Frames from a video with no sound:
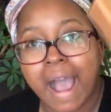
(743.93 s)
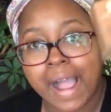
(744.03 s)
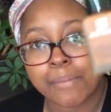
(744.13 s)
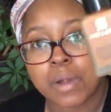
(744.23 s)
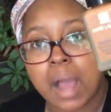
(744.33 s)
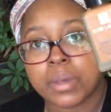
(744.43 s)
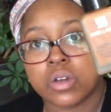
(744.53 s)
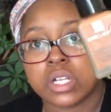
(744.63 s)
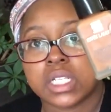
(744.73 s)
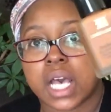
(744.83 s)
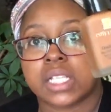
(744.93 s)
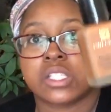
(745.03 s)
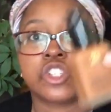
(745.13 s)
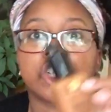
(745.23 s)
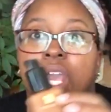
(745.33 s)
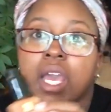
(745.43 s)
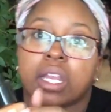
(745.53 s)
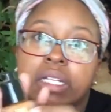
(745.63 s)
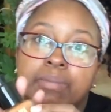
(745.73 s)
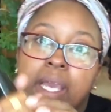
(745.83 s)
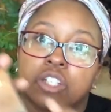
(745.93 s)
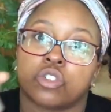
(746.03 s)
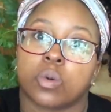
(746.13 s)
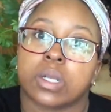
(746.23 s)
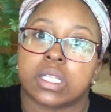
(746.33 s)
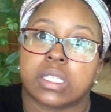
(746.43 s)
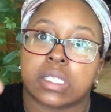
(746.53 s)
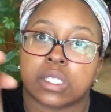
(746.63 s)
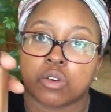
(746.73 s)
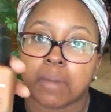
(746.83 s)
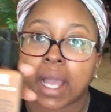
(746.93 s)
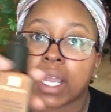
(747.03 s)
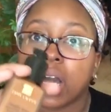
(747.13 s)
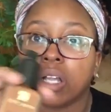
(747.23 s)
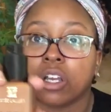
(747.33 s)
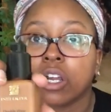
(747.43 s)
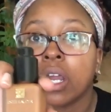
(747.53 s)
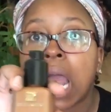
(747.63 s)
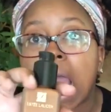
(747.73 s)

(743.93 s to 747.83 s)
I am probably going to test the shade and make sure this is still my color